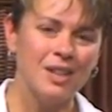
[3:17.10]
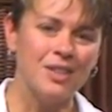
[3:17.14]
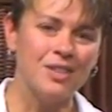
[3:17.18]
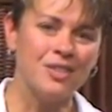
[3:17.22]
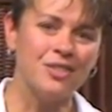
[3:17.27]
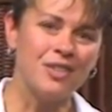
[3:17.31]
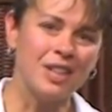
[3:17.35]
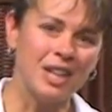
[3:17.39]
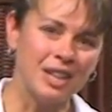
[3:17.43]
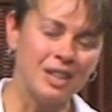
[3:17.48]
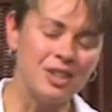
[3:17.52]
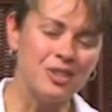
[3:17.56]
The
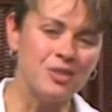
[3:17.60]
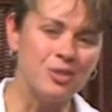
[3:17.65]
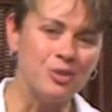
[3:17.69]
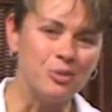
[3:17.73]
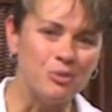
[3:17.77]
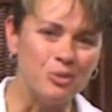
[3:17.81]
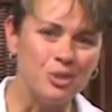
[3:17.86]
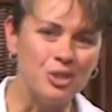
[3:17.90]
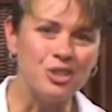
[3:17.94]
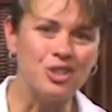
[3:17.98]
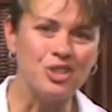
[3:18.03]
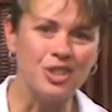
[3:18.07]
second
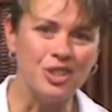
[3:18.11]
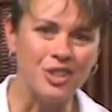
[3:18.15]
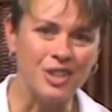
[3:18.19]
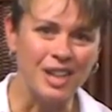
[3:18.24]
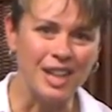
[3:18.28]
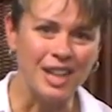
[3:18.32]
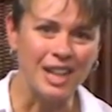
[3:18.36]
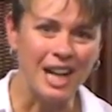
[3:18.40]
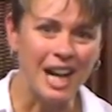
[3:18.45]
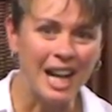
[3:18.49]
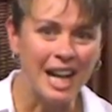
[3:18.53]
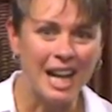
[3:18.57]
vision
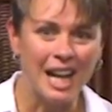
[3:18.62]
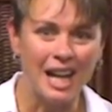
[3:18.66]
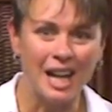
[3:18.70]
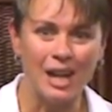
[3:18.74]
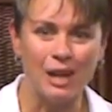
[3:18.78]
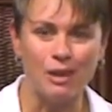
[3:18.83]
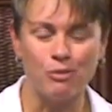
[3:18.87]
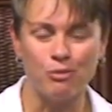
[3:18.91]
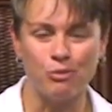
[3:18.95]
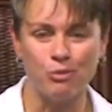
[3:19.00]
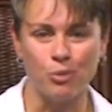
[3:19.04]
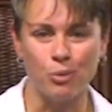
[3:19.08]
that I
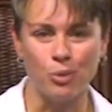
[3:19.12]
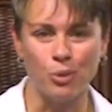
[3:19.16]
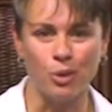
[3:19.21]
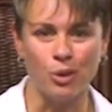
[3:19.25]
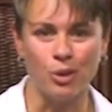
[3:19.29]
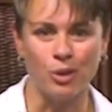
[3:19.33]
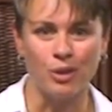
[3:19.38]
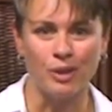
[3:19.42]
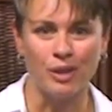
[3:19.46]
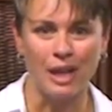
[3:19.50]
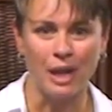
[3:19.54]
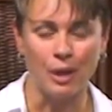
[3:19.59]
have
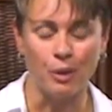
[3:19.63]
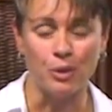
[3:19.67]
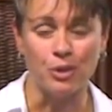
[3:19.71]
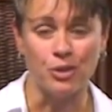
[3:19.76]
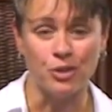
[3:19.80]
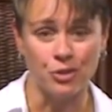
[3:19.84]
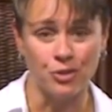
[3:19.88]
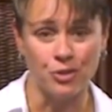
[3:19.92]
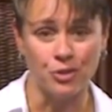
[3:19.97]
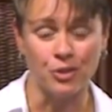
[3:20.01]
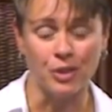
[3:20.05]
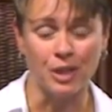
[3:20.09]
for our
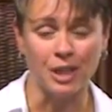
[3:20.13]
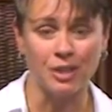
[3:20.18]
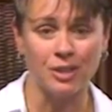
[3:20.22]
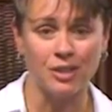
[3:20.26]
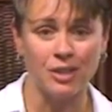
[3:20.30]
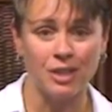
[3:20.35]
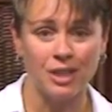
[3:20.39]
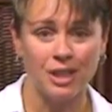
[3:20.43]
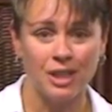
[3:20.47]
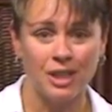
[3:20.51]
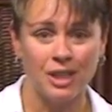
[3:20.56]
district